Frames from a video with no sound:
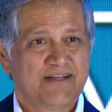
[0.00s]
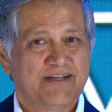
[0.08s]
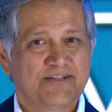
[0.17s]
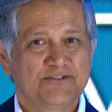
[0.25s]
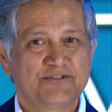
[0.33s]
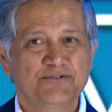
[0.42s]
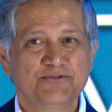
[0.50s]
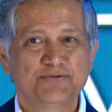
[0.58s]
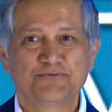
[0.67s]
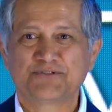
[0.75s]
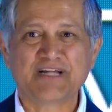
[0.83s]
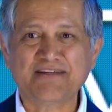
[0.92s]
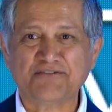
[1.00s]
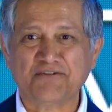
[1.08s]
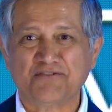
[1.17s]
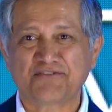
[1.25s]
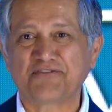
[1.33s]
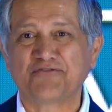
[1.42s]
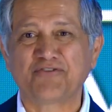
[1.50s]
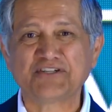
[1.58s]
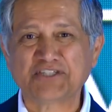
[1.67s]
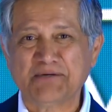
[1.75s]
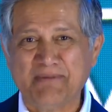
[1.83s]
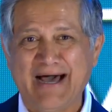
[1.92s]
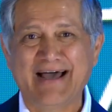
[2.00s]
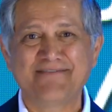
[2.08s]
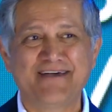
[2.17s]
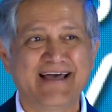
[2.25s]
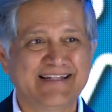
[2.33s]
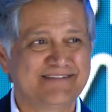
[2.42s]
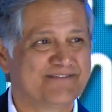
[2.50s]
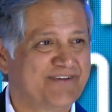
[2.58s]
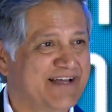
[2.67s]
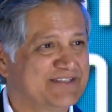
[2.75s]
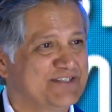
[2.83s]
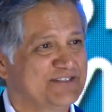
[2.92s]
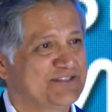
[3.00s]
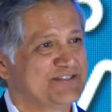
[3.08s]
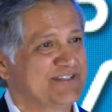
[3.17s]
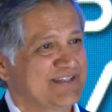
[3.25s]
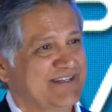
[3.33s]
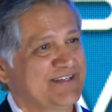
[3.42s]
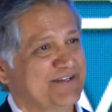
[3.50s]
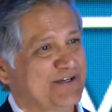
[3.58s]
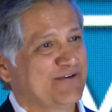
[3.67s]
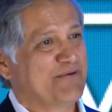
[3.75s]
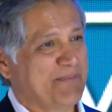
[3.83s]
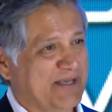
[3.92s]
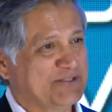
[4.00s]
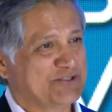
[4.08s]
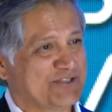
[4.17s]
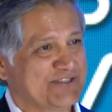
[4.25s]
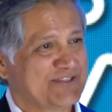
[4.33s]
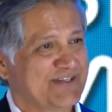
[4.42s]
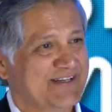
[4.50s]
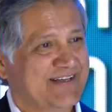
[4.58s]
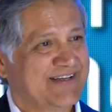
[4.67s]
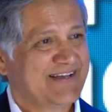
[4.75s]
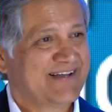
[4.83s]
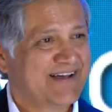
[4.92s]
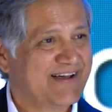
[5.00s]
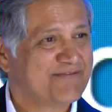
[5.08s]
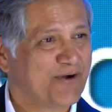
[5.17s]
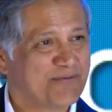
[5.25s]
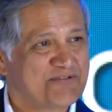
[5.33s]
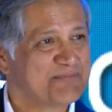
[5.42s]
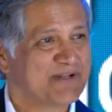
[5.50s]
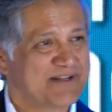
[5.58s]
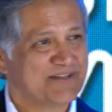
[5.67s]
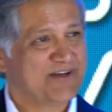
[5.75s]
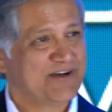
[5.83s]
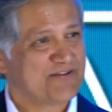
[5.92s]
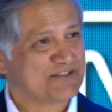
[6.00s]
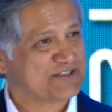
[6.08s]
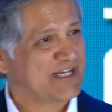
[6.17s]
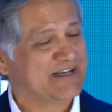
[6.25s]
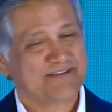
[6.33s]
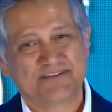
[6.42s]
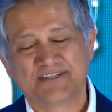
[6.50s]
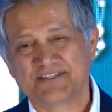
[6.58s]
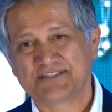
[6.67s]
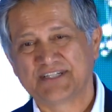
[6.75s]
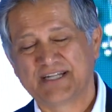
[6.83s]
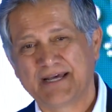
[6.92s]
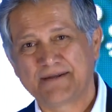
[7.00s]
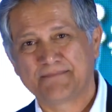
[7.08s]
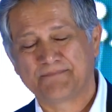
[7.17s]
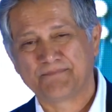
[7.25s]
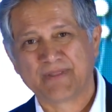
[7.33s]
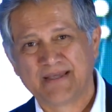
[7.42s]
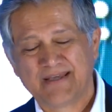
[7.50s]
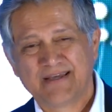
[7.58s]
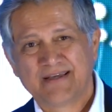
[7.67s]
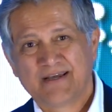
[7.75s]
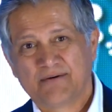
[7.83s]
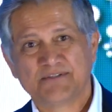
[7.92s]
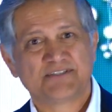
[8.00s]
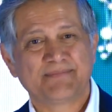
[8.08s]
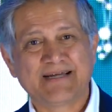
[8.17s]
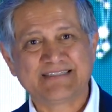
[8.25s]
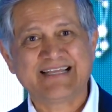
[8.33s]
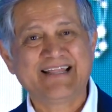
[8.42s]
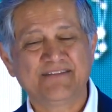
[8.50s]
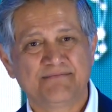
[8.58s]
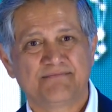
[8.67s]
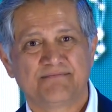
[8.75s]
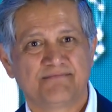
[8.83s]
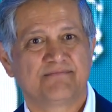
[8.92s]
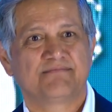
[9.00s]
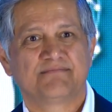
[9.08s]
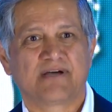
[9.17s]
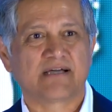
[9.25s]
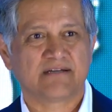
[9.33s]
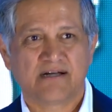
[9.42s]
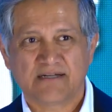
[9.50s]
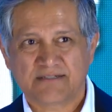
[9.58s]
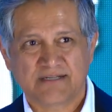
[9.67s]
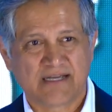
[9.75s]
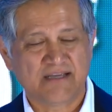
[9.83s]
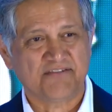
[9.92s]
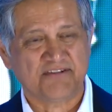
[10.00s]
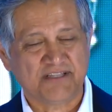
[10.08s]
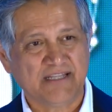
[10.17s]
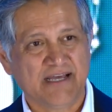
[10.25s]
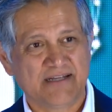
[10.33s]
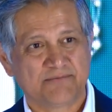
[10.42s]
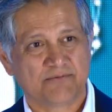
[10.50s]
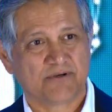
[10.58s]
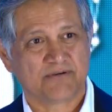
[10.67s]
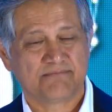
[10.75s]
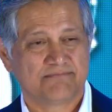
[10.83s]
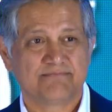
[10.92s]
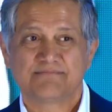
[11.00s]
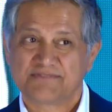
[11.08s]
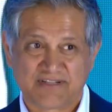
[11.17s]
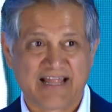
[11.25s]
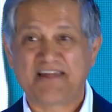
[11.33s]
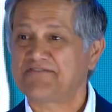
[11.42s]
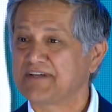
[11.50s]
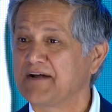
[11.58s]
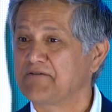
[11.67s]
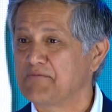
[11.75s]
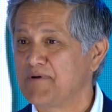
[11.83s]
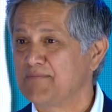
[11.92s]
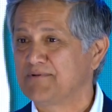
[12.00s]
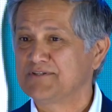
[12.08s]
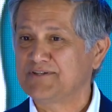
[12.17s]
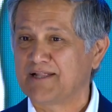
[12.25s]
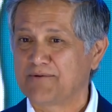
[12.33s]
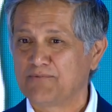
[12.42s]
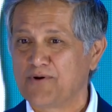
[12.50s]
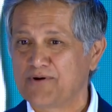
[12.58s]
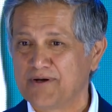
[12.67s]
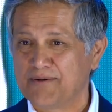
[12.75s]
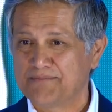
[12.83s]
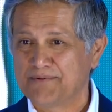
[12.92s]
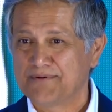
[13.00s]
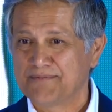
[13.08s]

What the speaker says: It's the first time I've had the vantage of a patient. I've always been on the other side of this. And it was about 10 o'clock, I guess, at night, where it's the last thing I remember till I woke up